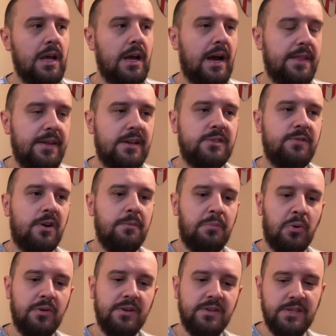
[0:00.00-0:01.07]
I think it's very
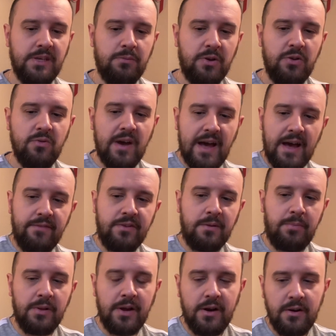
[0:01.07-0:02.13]
important what you have in a
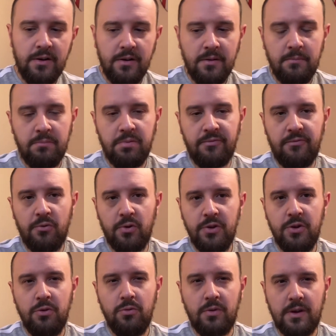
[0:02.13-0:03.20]
player before
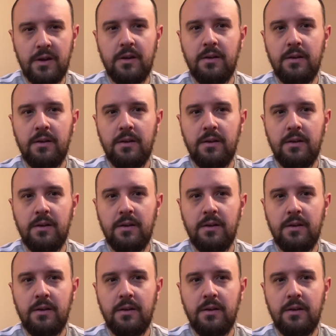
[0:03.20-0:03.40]
you